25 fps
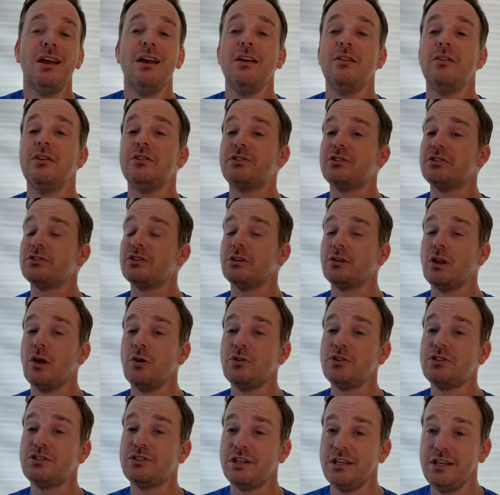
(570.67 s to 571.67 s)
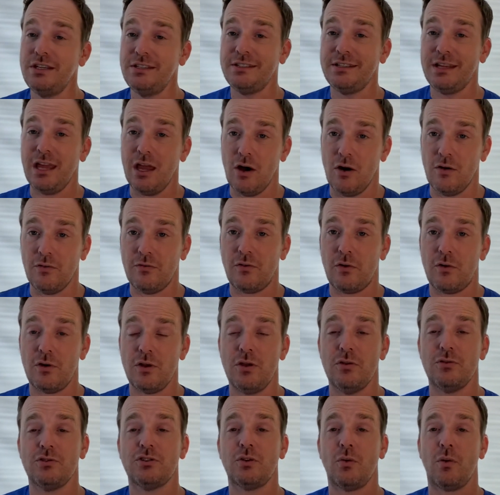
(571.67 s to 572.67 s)
This is a low C scale for
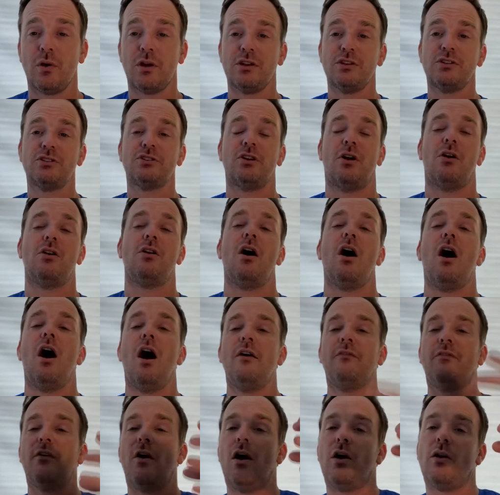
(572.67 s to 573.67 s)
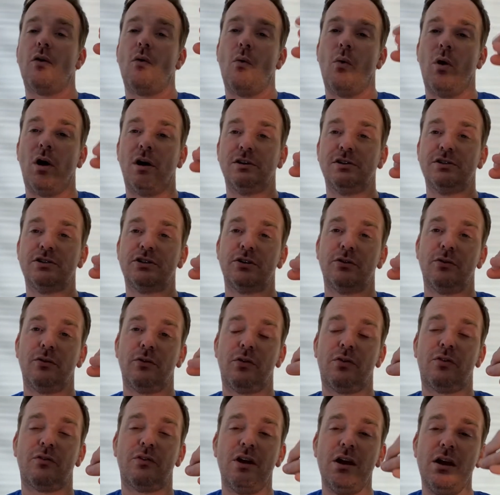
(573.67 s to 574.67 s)
you. So we're going to start off on a one, two,
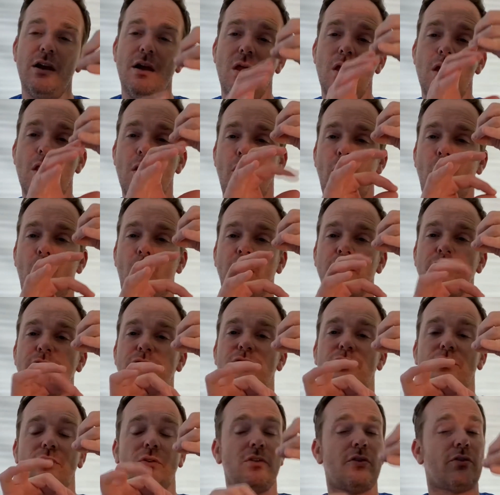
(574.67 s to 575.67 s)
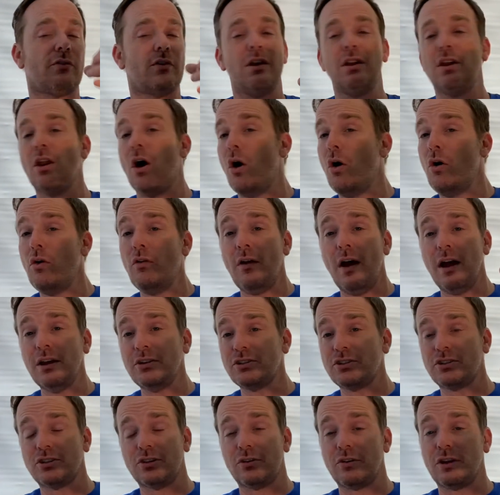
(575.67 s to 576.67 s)
three, one, two, three, no
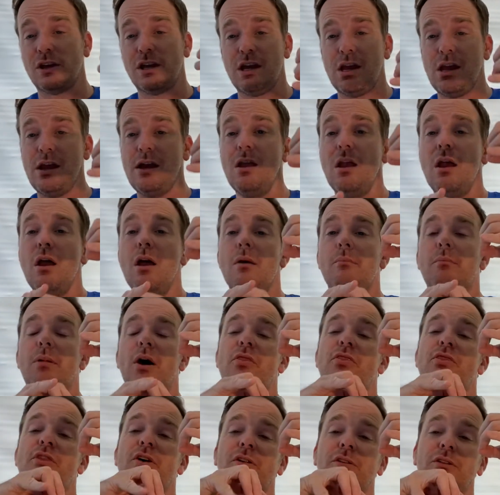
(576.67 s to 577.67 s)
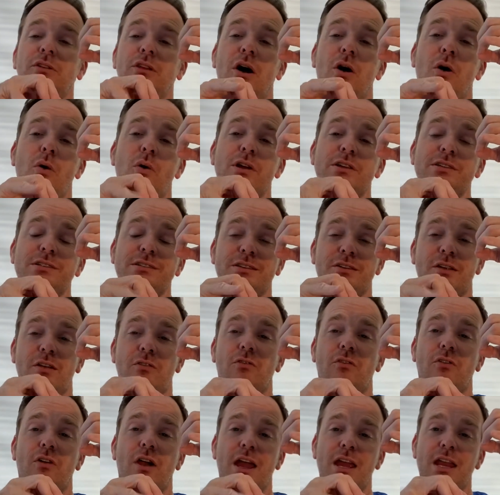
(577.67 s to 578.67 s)
register key, but the lowest
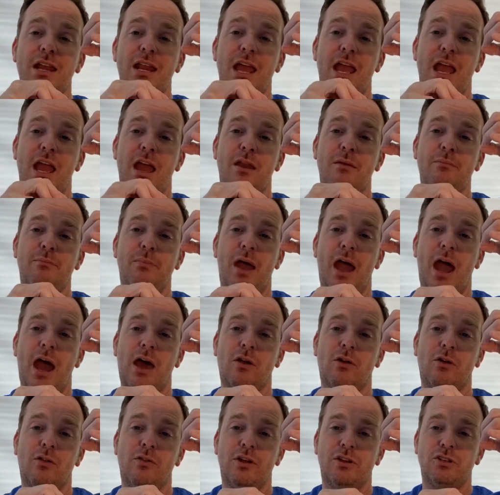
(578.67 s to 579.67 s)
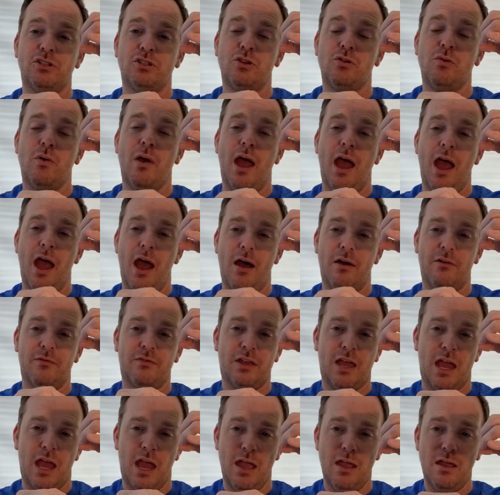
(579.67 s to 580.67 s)
right-hand paddle that you have,
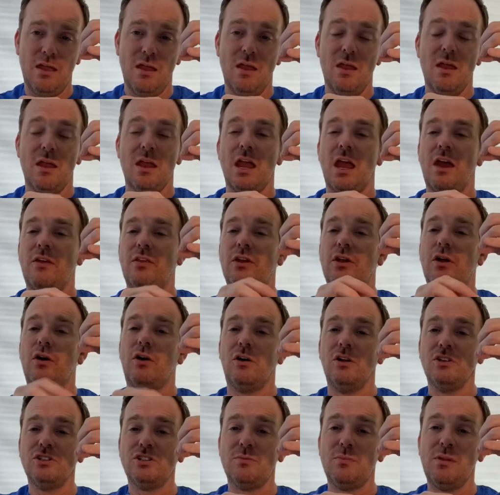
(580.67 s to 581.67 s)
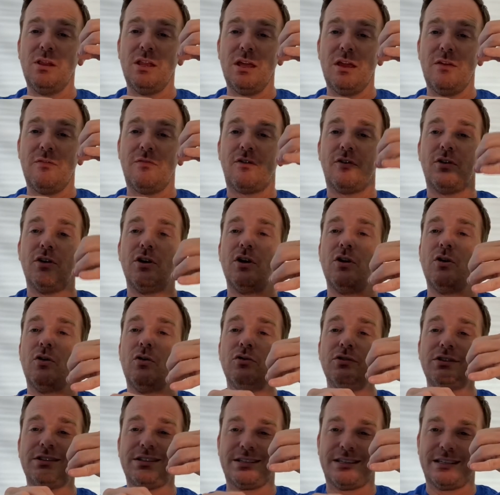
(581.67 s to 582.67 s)
okay? And then ultimately for
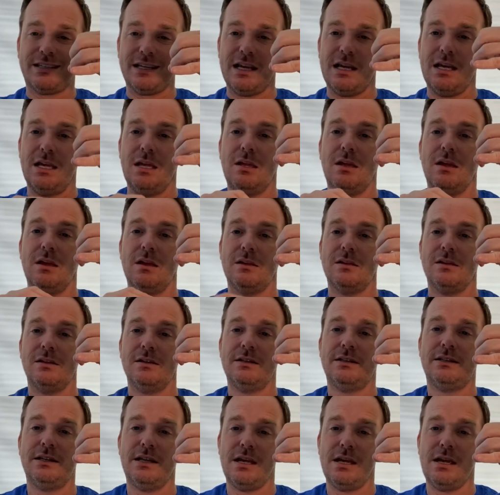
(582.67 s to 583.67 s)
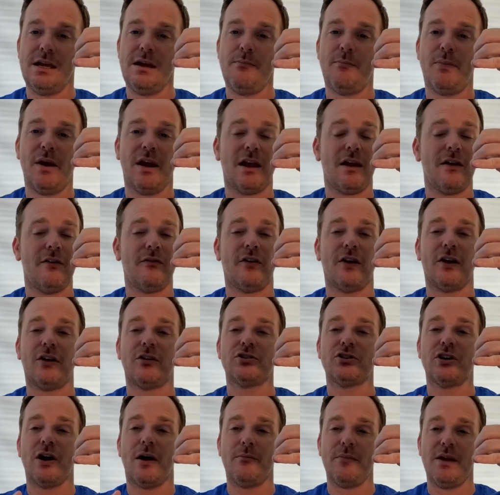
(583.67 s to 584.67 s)
you, C, D, picking
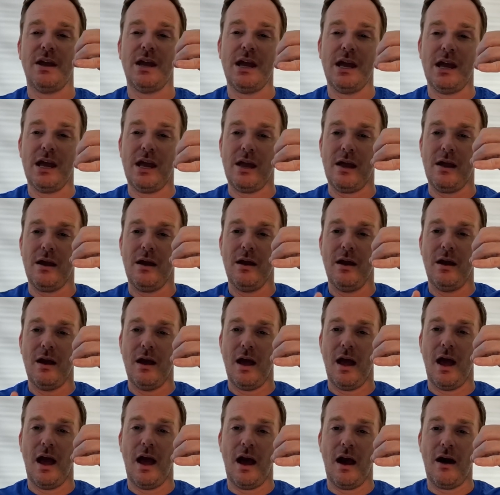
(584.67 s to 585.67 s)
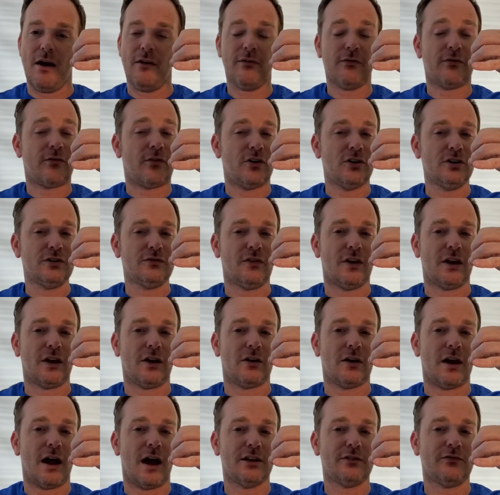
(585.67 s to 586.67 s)
fingers up, E, F, first finger,
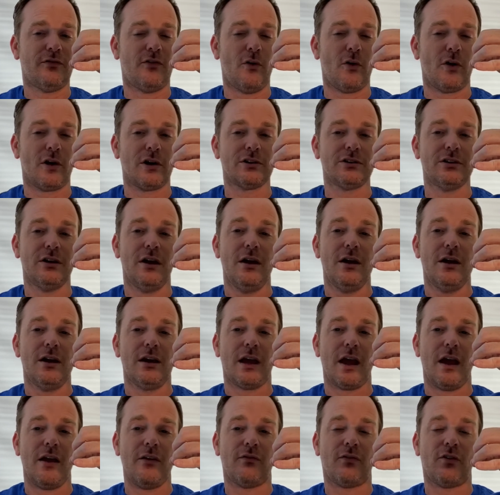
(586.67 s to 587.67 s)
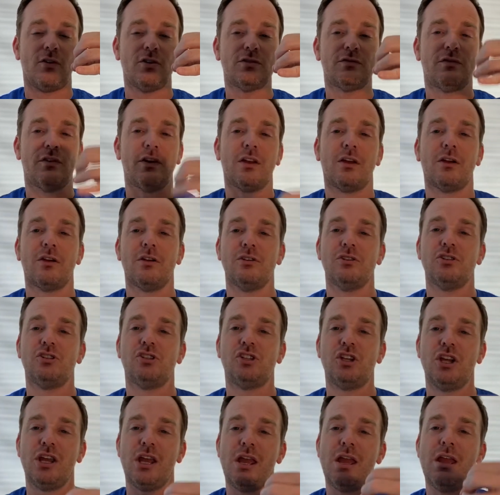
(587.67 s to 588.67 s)
not forked, okay, first finger,
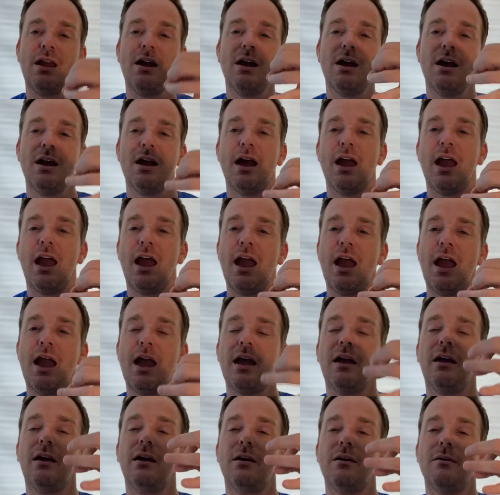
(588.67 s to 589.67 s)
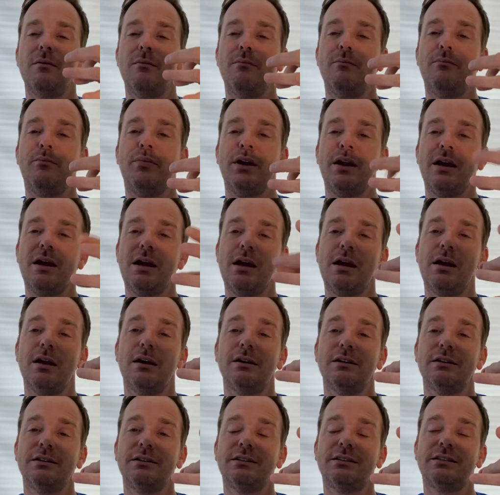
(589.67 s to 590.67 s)
G, A, B,
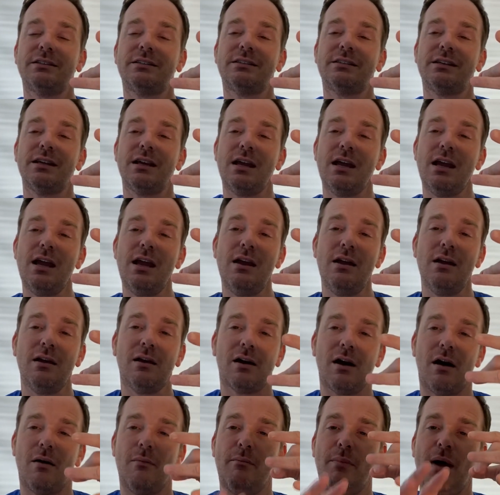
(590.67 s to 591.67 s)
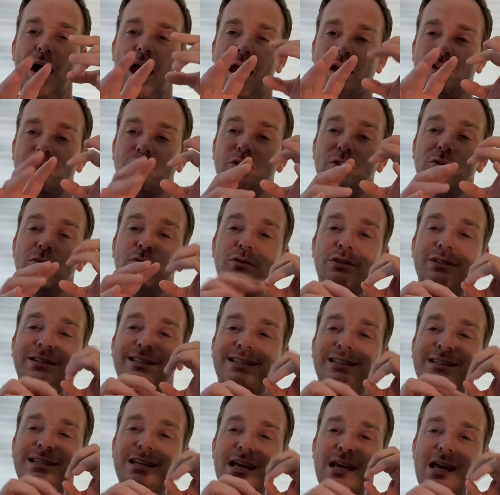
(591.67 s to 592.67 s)
C, come back to
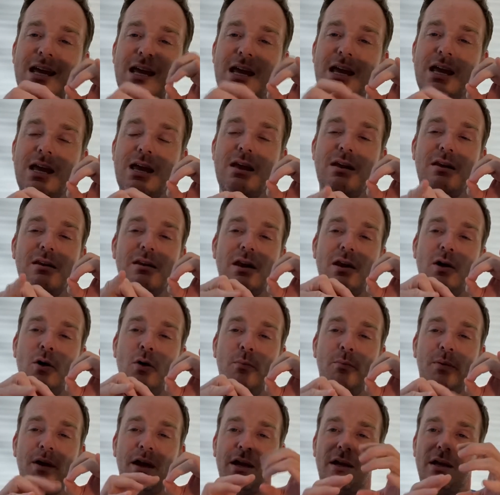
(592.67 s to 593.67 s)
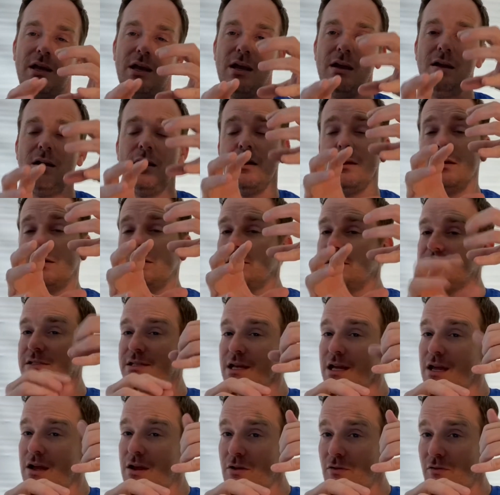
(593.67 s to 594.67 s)
D, no pinky,
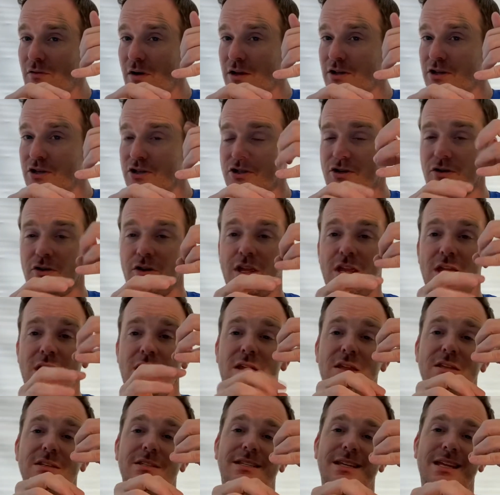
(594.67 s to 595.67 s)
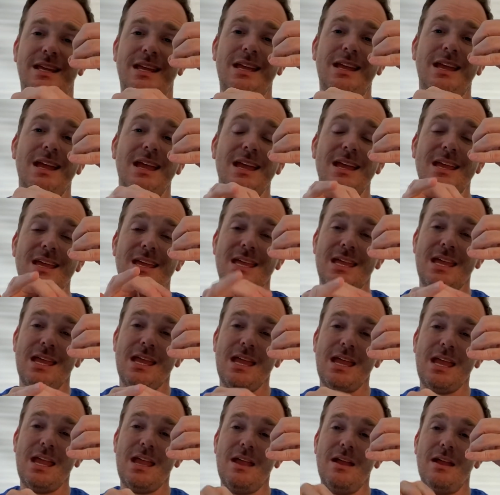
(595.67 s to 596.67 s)
D, register key, D,
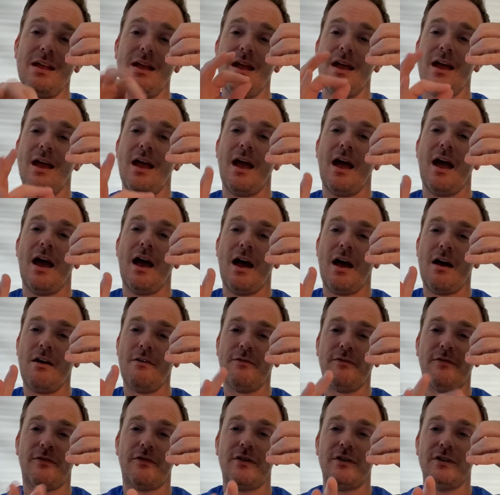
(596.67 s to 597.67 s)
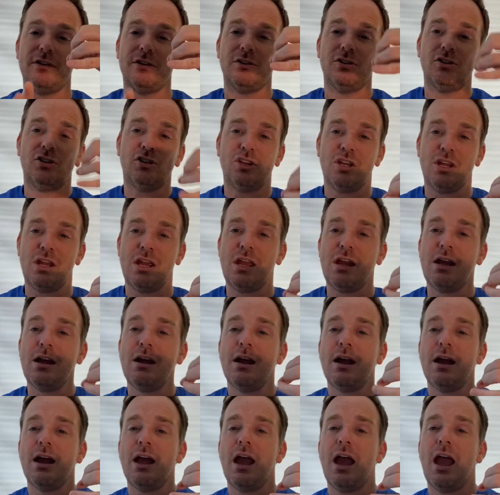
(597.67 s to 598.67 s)
E, F, G,
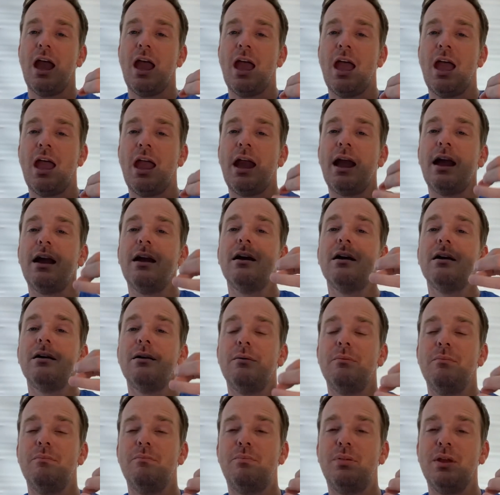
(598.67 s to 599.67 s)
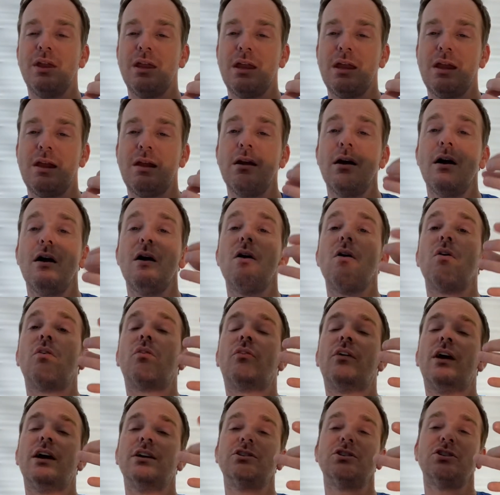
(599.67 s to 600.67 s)
A, B,
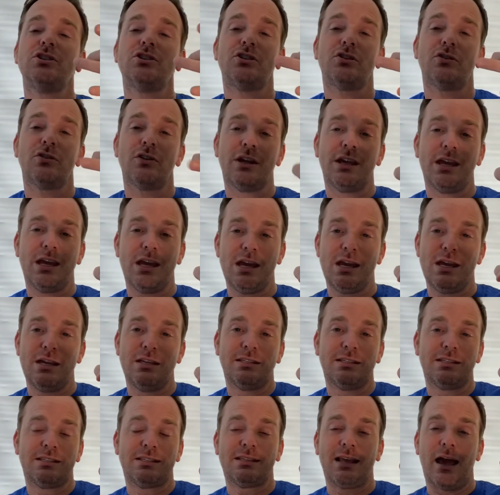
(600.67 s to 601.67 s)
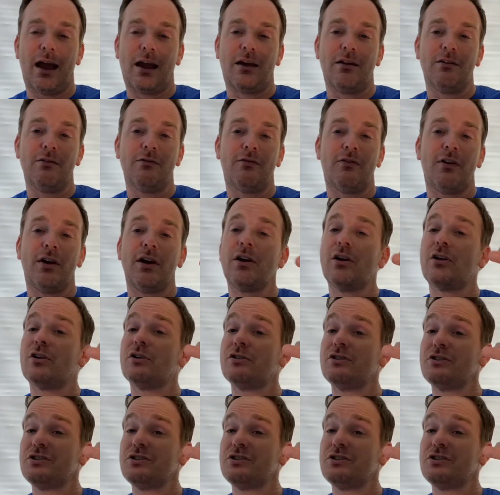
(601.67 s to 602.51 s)
register key, second finger,